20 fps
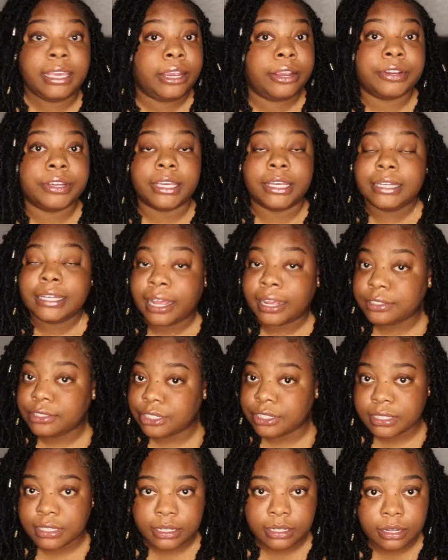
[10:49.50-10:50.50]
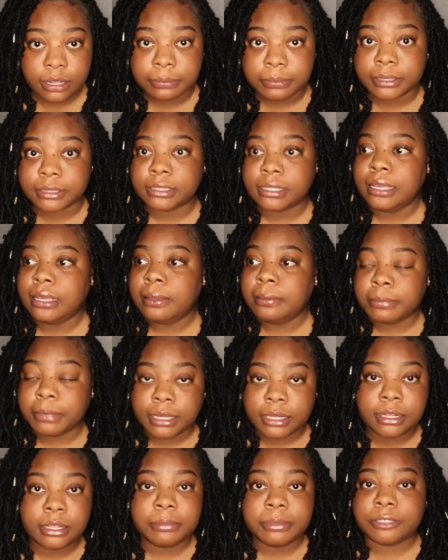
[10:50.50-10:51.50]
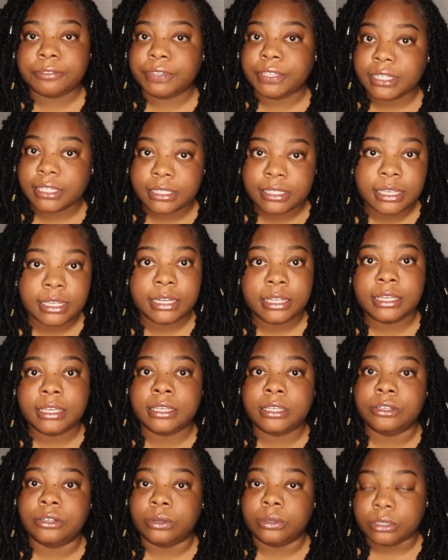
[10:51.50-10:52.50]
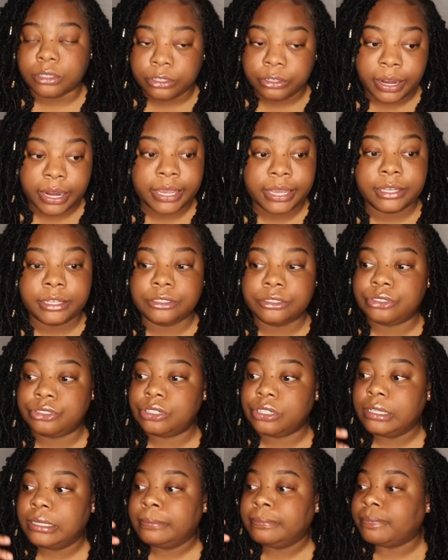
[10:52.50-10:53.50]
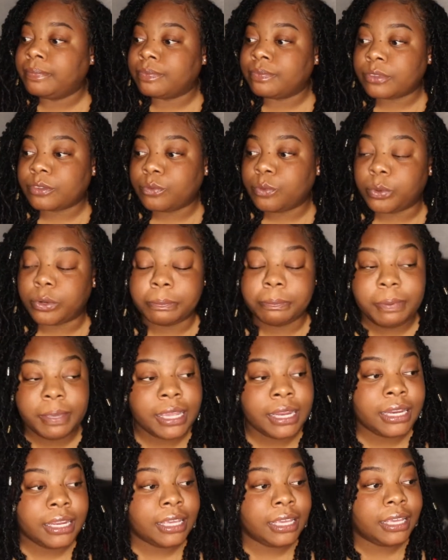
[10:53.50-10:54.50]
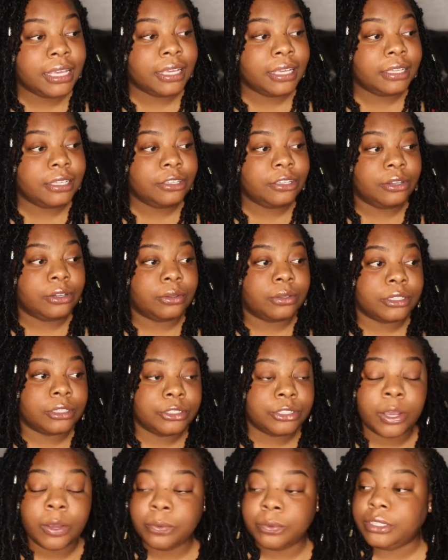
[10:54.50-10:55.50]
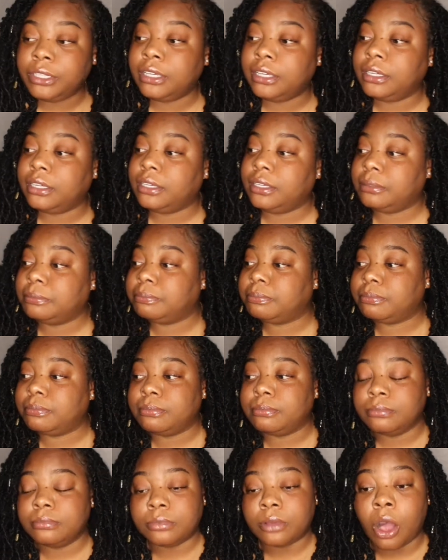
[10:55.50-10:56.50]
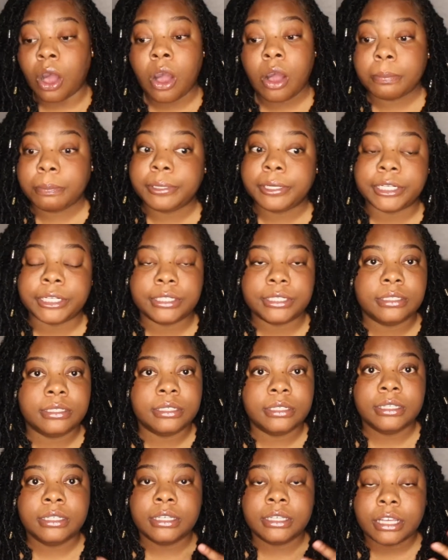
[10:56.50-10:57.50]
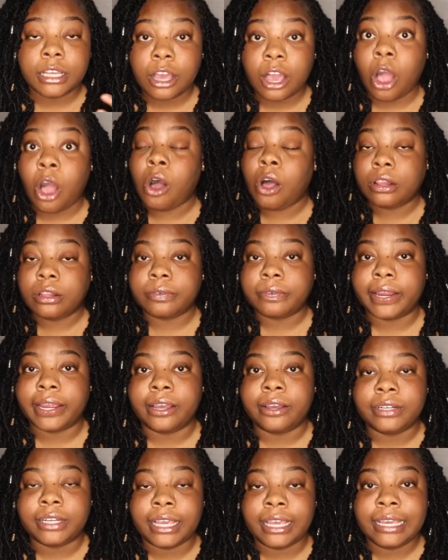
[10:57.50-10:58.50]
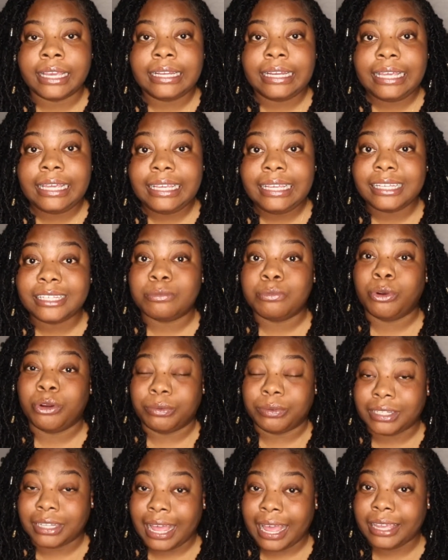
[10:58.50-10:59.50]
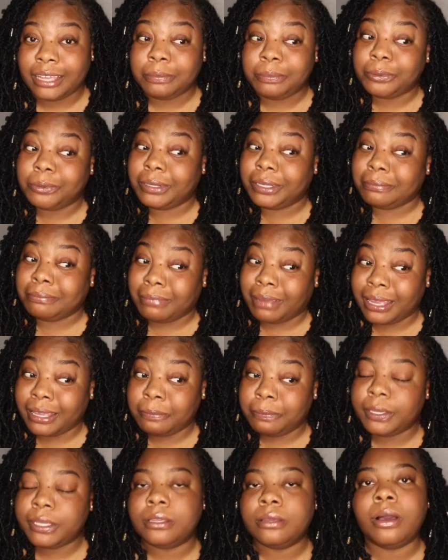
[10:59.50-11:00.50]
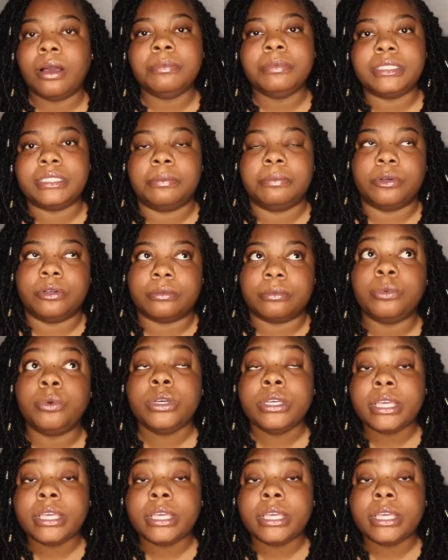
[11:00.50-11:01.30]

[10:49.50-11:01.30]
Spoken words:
area, not just Columbus, but Columbus, Phoenix City, you know, LaGrange, Fort Benning, you know, Ladonia, Auburn, all around. And he is more reliable, in my opinion. I wouldn't say more, well,